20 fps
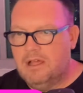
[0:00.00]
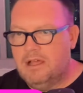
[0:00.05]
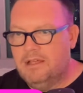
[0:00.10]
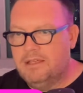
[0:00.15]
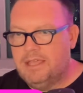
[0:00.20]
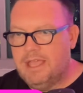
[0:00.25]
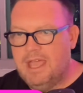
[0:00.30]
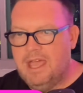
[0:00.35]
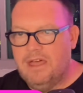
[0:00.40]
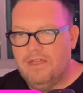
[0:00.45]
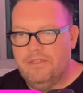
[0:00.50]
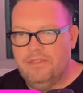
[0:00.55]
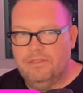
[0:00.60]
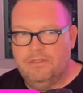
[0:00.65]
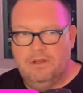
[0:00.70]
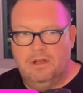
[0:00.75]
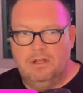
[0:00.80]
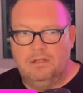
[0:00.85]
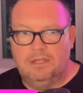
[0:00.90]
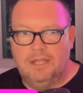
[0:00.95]
Yeah,
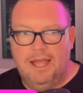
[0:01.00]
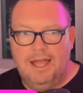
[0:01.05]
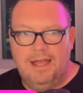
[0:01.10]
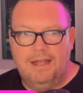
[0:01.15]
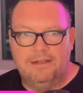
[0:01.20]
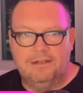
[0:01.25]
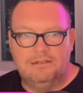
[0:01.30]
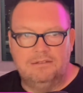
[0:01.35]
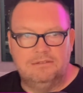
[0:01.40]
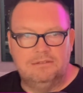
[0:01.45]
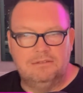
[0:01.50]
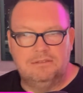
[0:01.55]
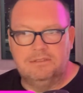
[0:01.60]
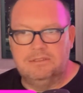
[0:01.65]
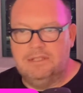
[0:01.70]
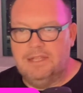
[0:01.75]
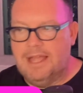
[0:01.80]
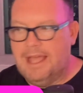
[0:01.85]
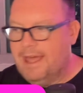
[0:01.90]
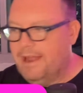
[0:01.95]
a lot.
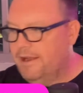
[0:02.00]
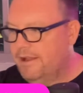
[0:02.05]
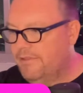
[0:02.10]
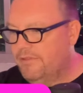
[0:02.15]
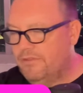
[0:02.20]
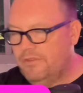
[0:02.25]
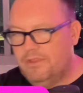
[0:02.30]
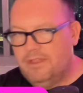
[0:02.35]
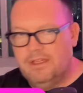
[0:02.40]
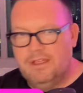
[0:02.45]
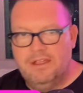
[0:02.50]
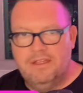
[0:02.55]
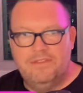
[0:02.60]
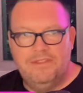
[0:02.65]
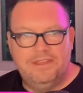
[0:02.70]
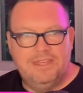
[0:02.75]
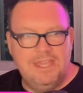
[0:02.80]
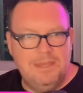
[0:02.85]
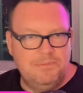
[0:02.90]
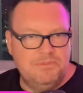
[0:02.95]
They
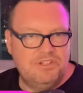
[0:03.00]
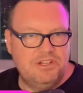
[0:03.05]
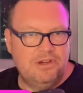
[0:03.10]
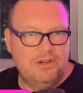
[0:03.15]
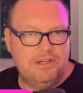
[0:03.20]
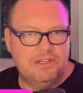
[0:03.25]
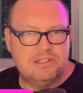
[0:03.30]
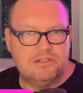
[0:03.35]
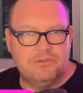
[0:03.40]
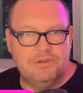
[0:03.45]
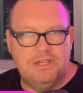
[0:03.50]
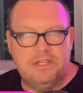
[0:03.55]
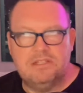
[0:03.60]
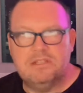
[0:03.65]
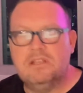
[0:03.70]
keep sharing screens.